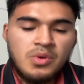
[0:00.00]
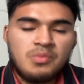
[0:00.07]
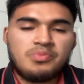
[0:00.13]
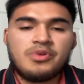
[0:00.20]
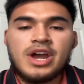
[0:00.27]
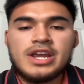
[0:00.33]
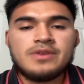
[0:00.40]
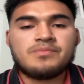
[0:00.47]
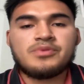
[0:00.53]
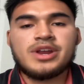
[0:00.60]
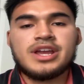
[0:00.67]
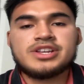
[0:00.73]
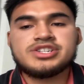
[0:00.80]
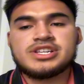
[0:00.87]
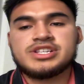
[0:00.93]
Brian
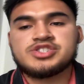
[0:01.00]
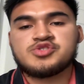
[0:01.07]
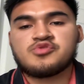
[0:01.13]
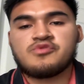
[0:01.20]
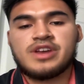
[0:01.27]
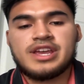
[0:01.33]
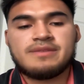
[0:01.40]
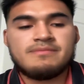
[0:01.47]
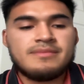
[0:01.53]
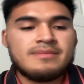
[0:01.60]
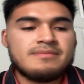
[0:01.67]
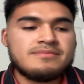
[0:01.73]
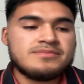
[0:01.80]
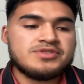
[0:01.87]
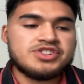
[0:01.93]
Branch is great,
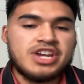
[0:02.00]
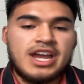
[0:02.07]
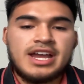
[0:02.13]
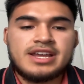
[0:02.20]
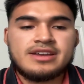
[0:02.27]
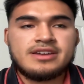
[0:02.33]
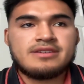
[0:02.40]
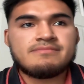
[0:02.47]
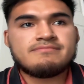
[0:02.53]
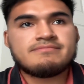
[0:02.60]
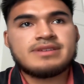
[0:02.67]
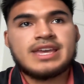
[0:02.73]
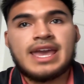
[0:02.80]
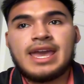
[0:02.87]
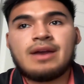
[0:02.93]
Jack
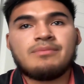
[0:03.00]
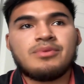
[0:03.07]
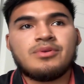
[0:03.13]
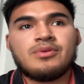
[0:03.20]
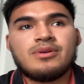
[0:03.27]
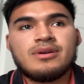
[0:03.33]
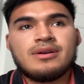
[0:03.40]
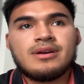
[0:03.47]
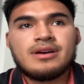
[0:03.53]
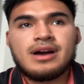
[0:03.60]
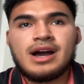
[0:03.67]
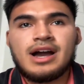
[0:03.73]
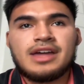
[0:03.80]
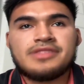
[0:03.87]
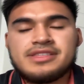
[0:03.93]
Campbell,
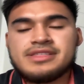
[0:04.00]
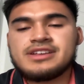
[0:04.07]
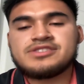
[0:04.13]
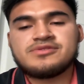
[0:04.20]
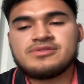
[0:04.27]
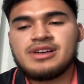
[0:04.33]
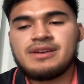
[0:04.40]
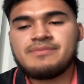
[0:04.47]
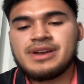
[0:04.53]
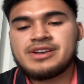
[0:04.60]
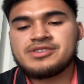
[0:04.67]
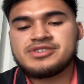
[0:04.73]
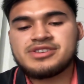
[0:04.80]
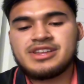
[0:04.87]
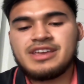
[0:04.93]
I that's your
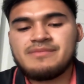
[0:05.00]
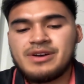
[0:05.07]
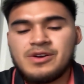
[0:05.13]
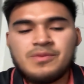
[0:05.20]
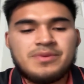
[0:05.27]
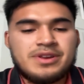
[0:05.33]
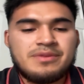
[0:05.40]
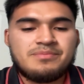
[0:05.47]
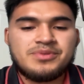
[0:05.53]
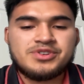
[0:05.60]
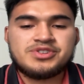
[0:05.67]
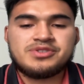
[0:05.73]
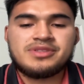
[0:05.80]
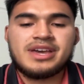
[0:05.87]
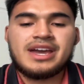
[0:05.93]
linebacker's name, I hope I didn't
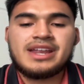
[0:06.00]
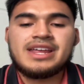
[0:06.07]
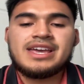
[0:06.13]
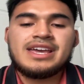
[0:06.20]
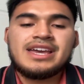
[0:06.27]
butcher that.